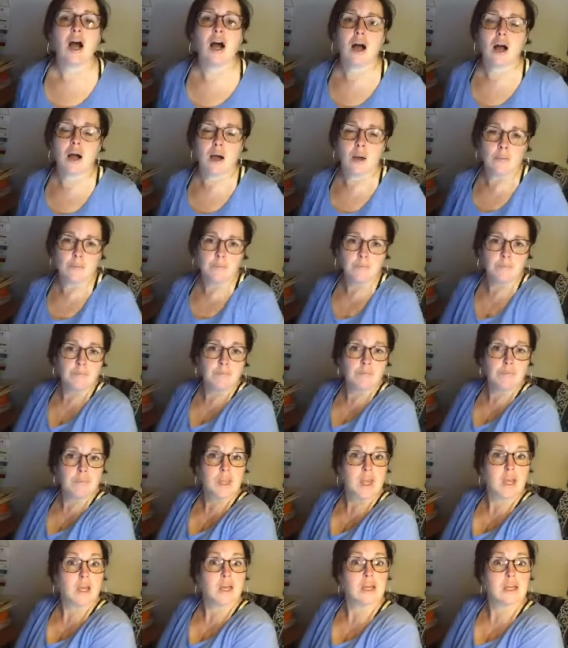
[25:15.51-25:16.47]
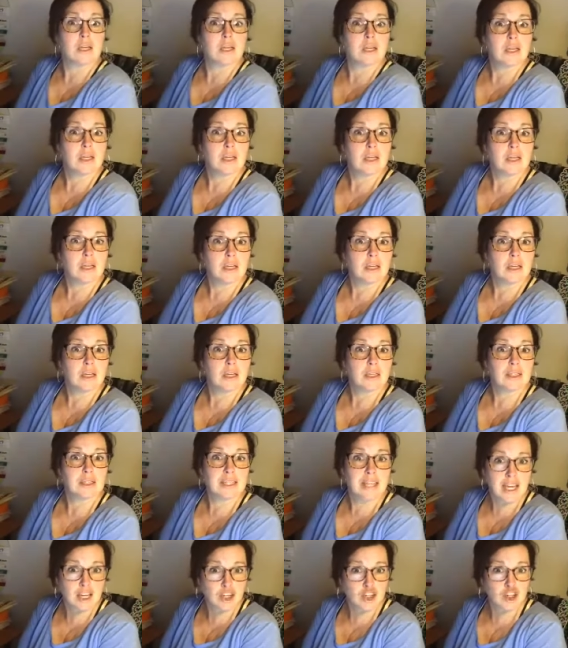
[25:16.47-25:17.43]
Um,
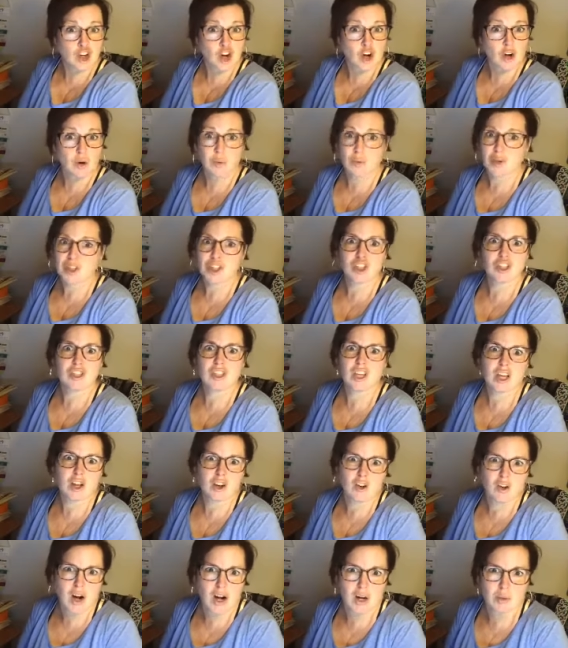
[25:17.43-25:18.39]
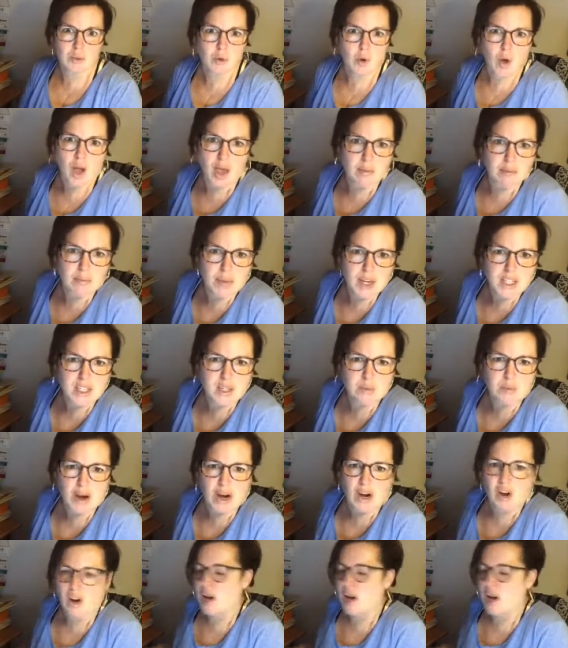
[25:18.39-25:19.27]
tincture, which is incredible, and mixed